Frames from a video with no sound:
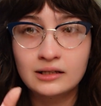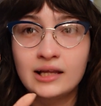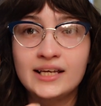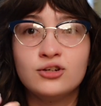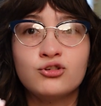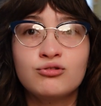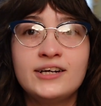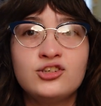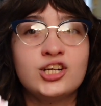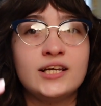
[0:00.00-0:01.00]
like
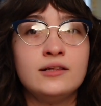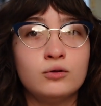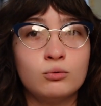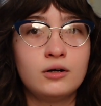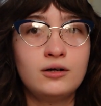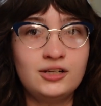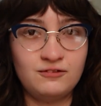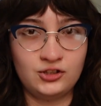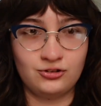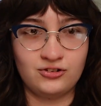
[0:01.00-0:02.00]
entrenched in the world
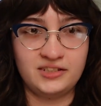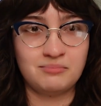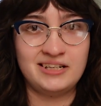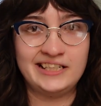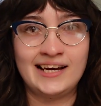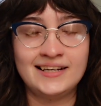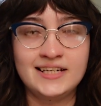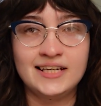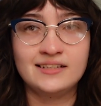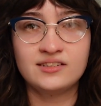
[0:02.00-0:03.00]
of children's media and
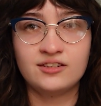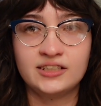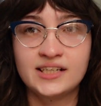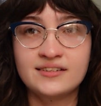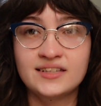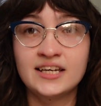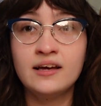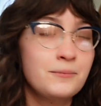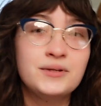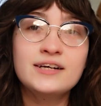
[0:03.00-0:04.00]
take it seriously.
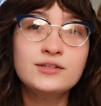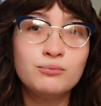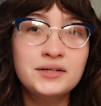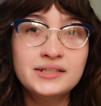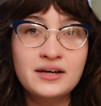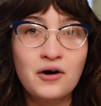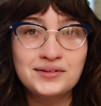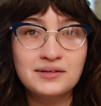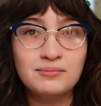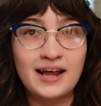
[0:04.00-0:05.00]
But that's really
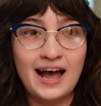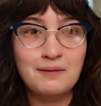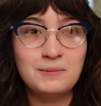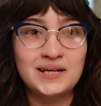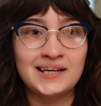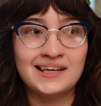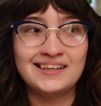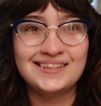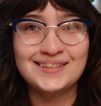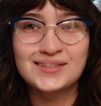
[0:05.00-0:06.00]
only been happening
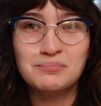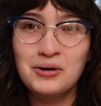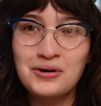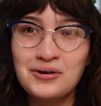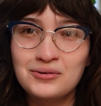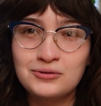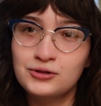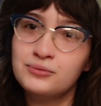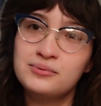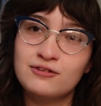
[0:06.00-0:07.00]
in small
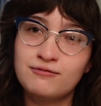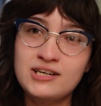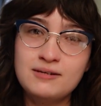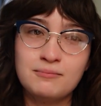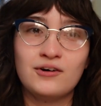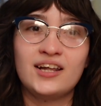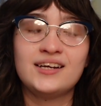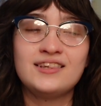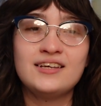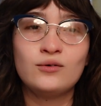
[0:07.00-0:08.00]
groups of people. And
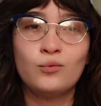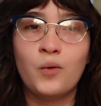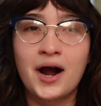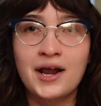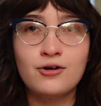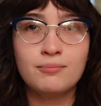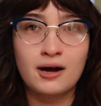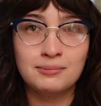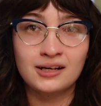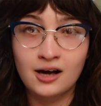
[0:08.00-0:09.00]
I think the wider
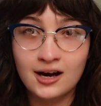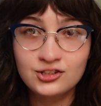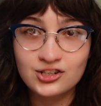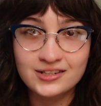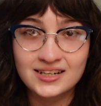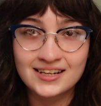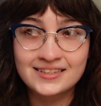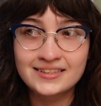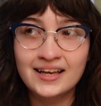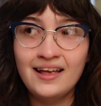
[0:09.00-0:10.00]
public
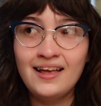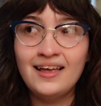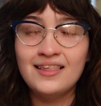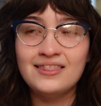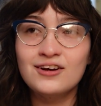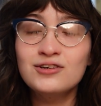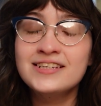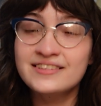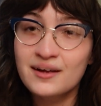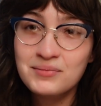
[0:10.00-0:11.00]
consciousness, there
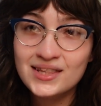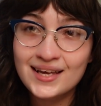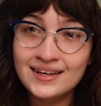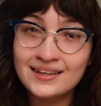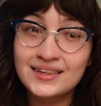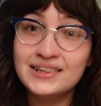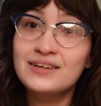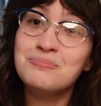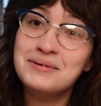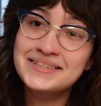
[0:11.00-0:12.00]
is something that
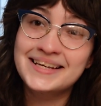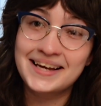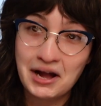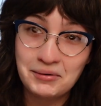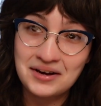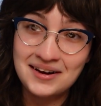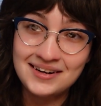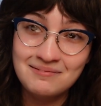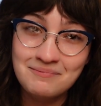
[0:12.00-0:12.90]
they're missing out on.